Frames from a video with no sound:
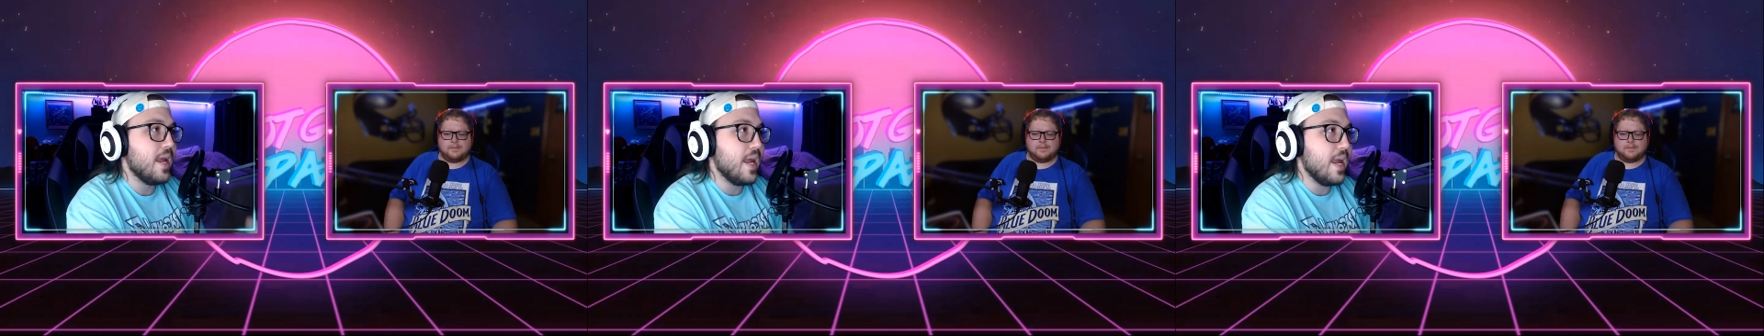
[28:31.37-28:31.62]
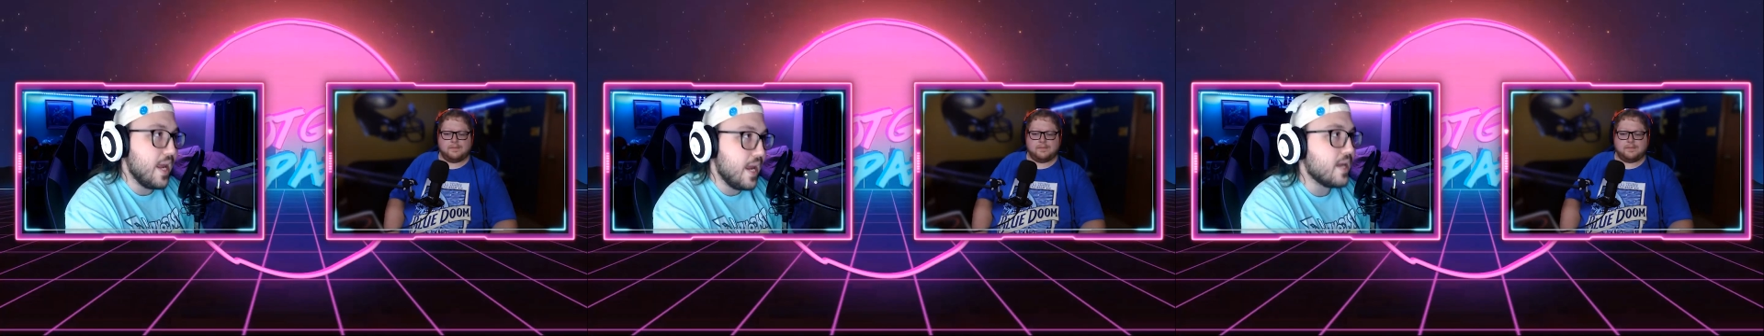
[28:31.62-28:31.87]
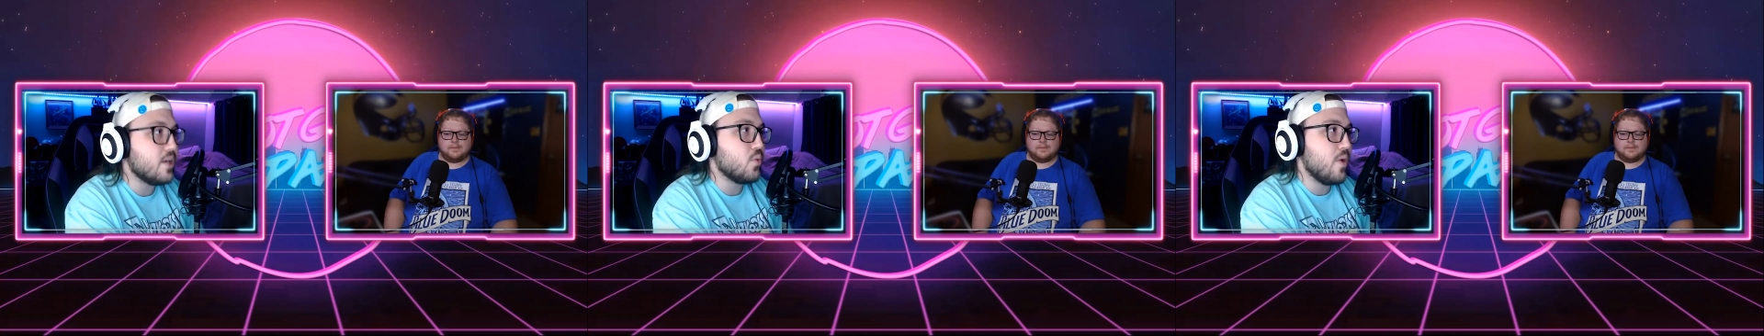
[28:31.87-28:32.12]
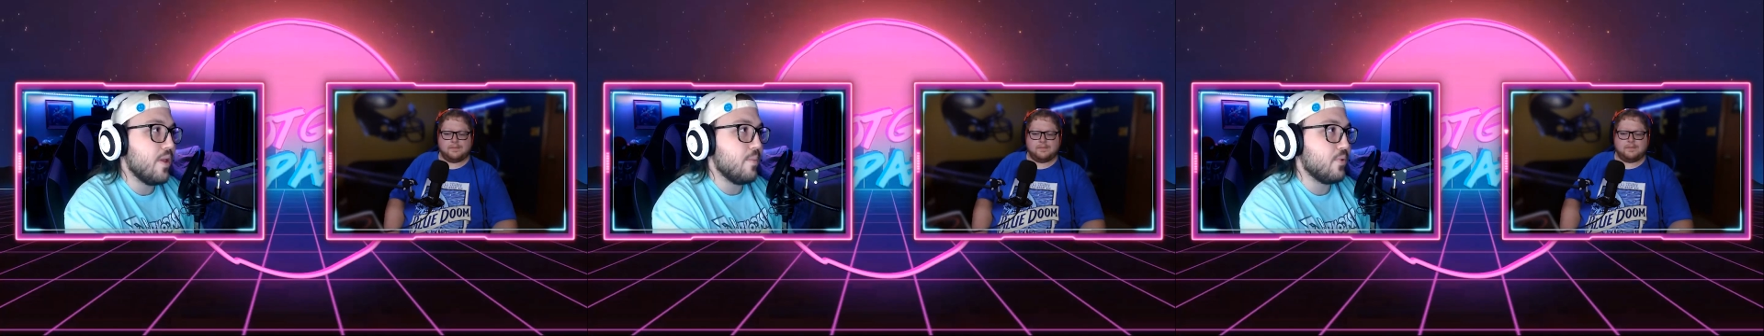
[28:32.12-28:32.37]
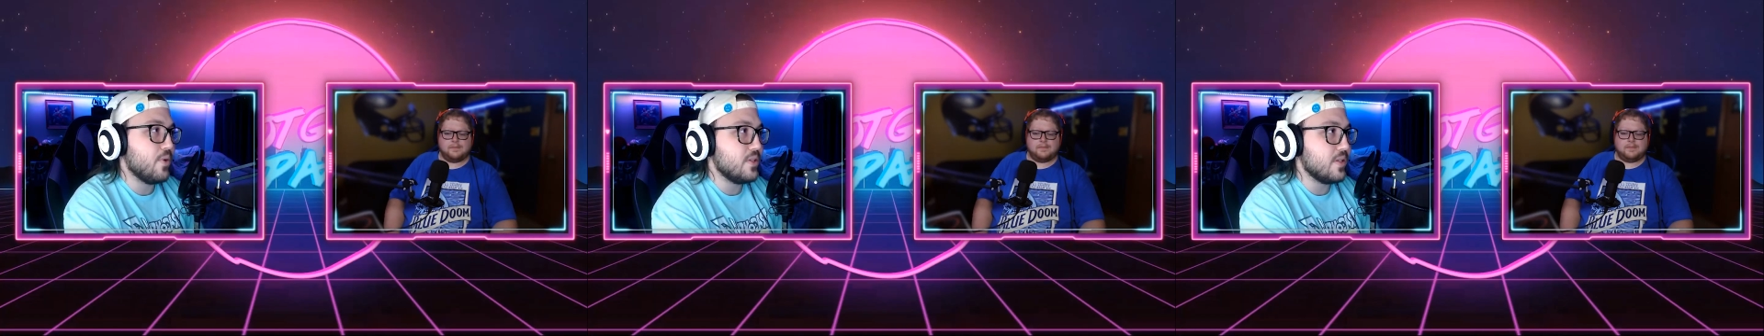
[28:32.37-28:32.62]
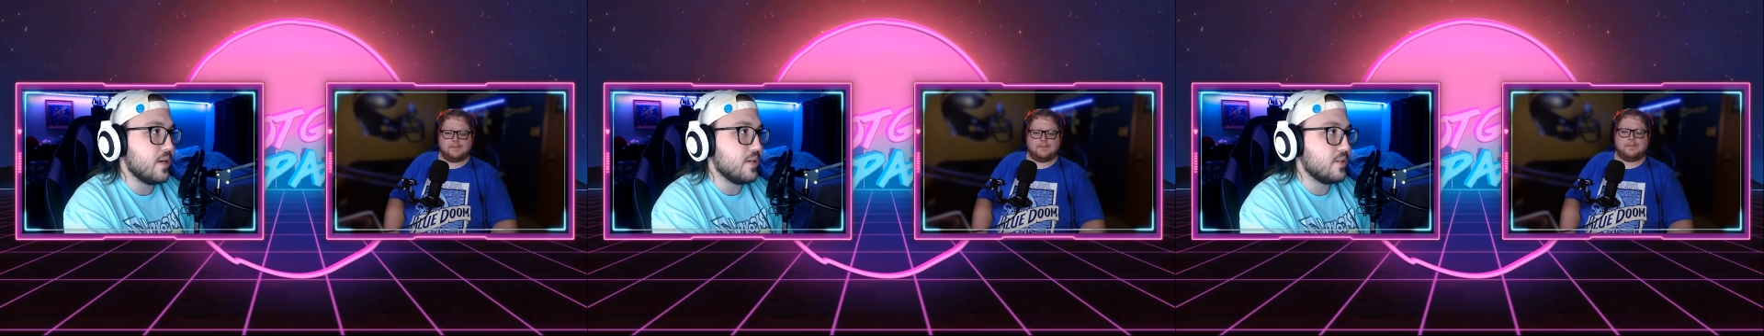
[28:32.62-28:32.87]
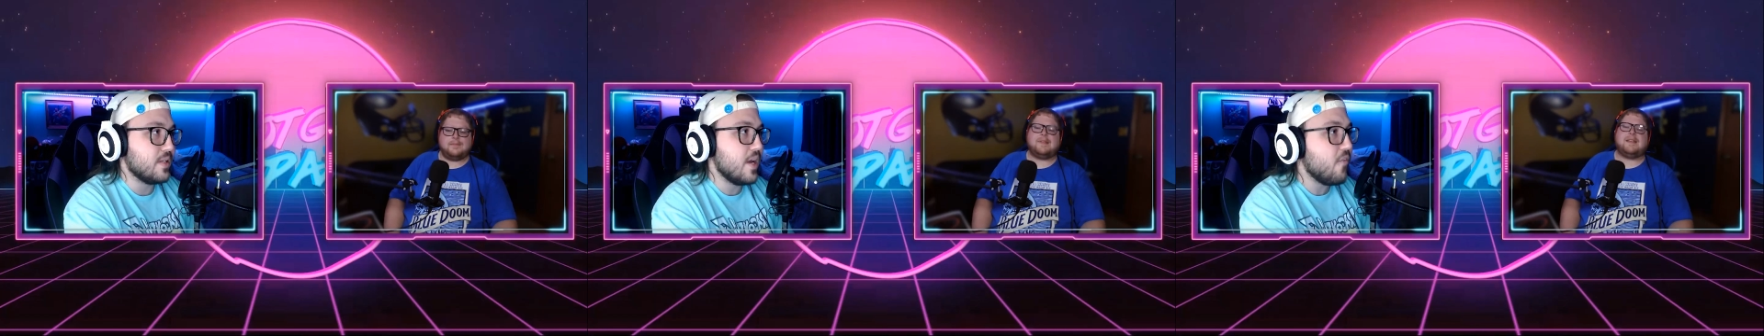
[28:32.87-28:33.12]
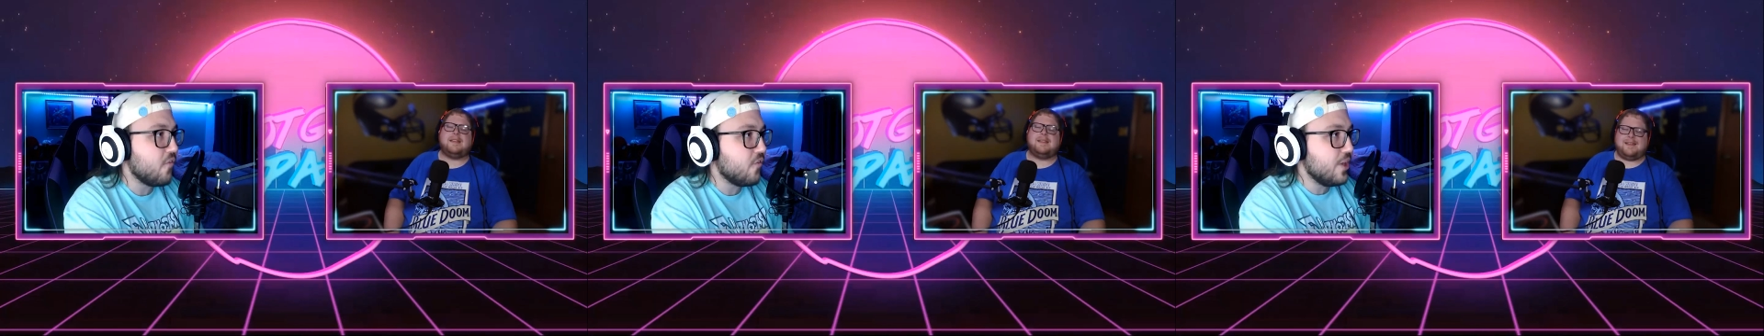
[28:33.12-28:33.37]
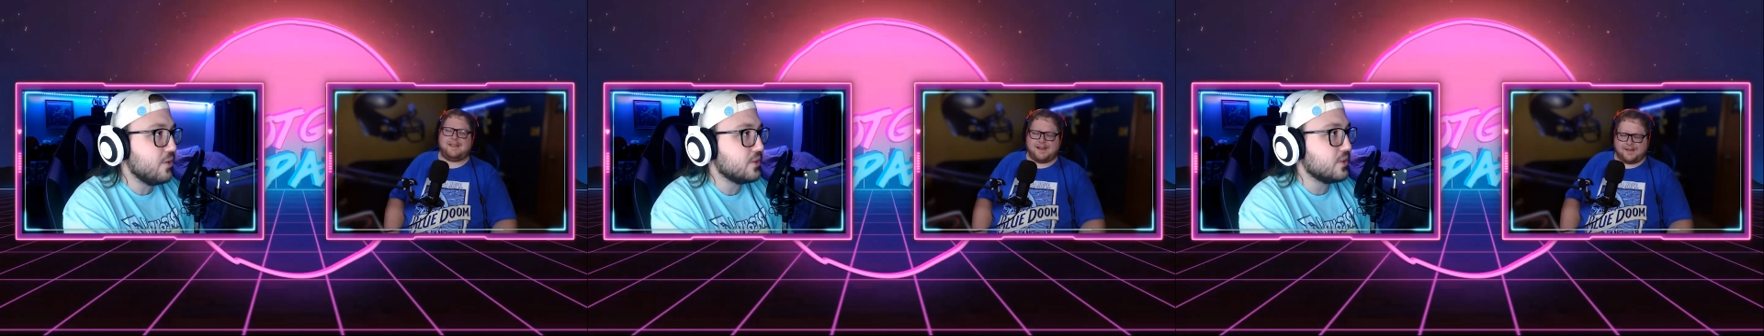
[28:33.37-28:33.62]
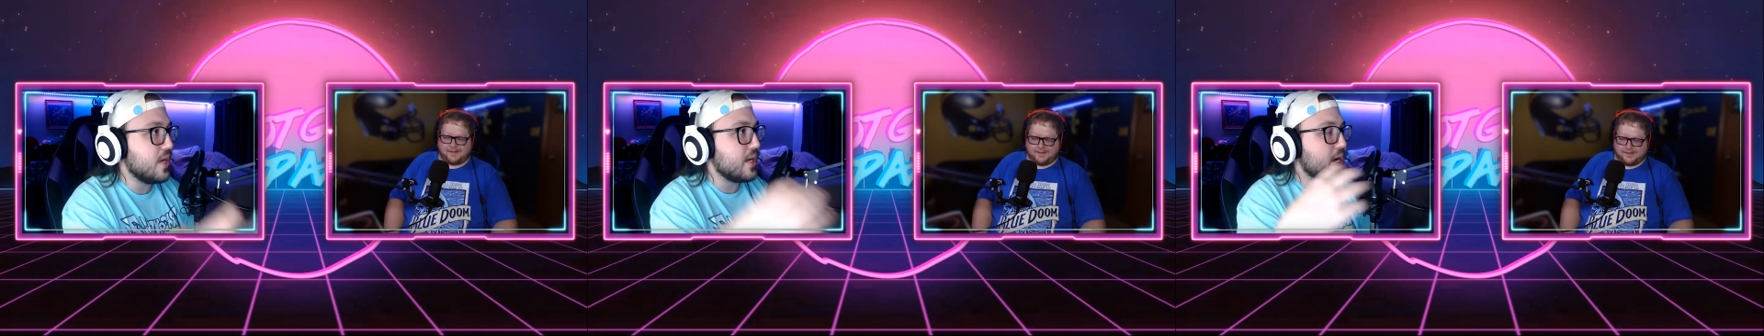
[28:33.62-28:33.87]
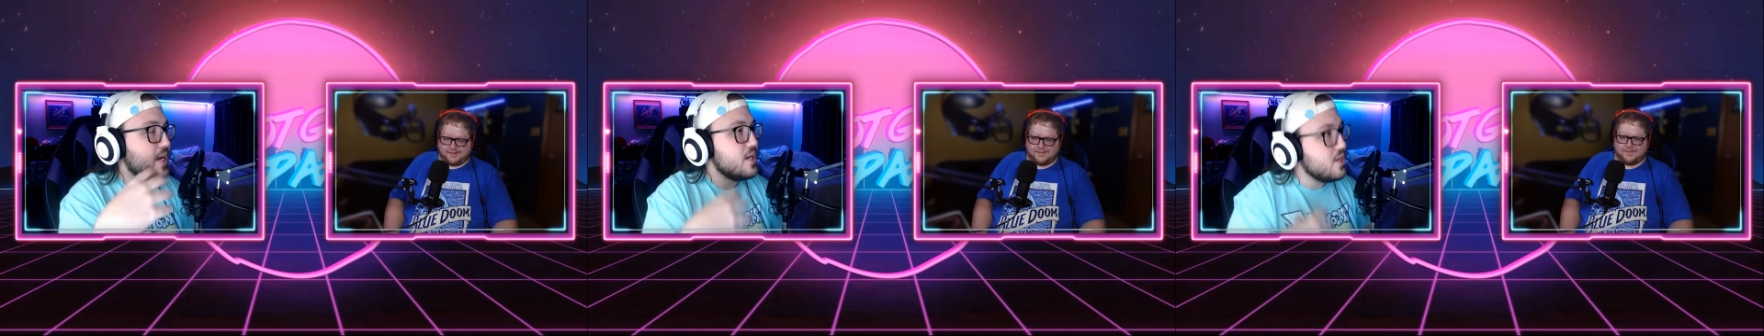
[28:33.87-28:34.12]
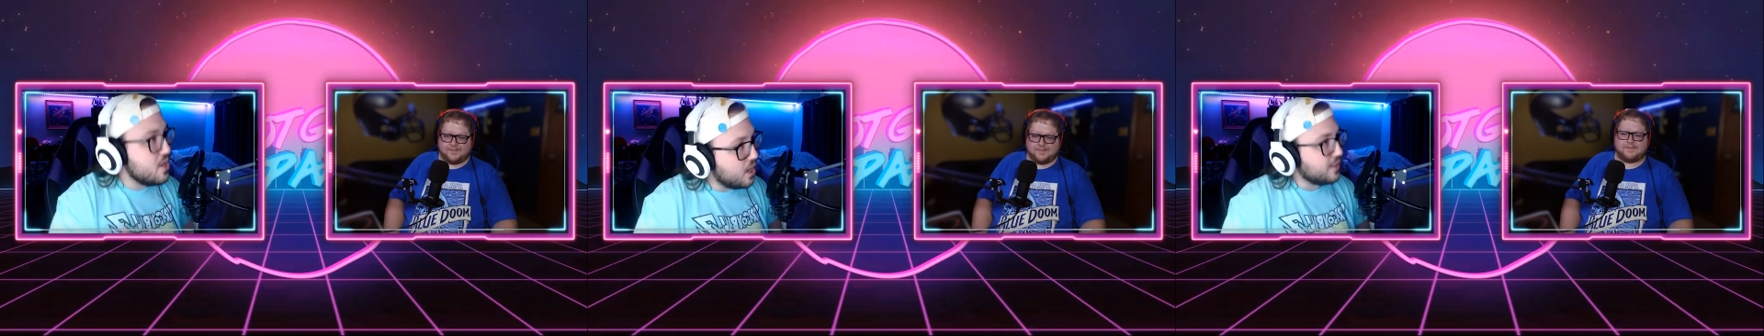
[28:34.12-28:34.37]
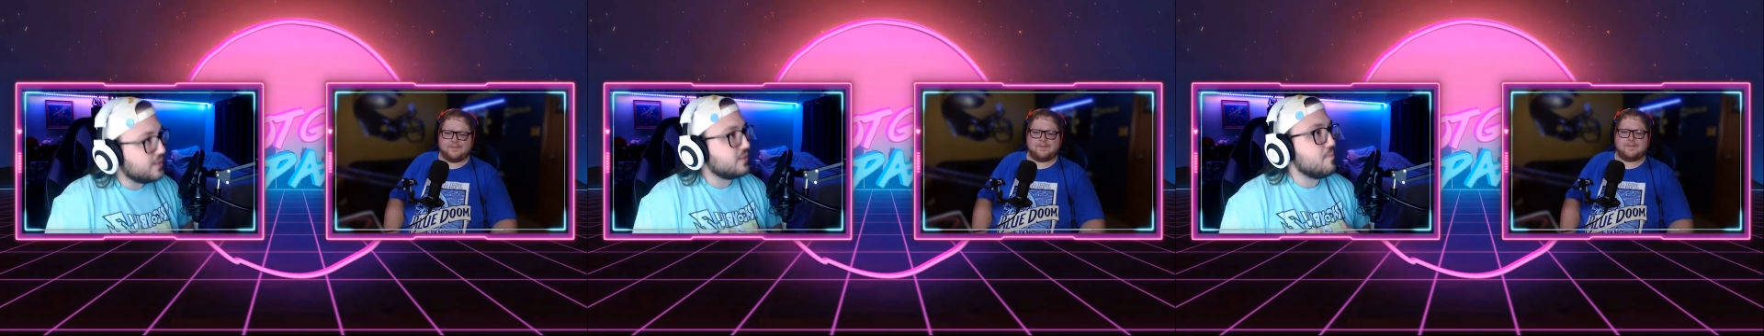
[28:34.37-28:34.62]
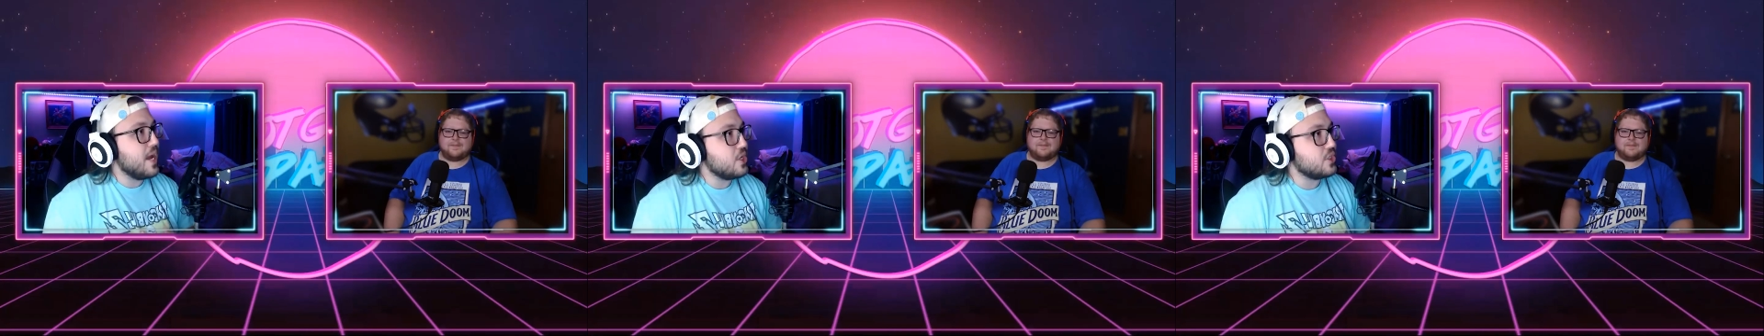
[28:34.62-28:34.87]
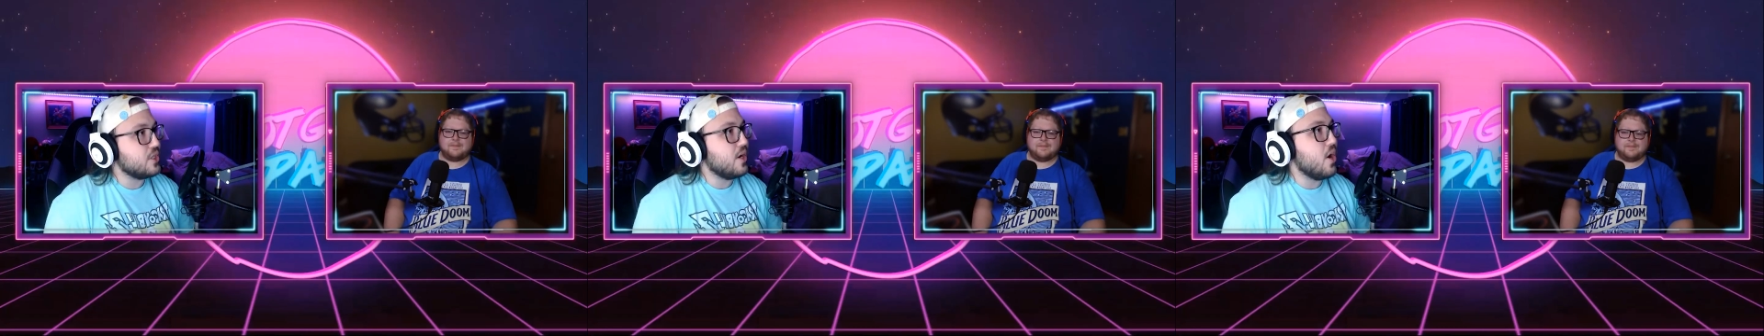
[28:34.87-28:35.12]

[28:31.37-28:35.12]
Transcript: and Twilight Princess. It feels like a nice mesh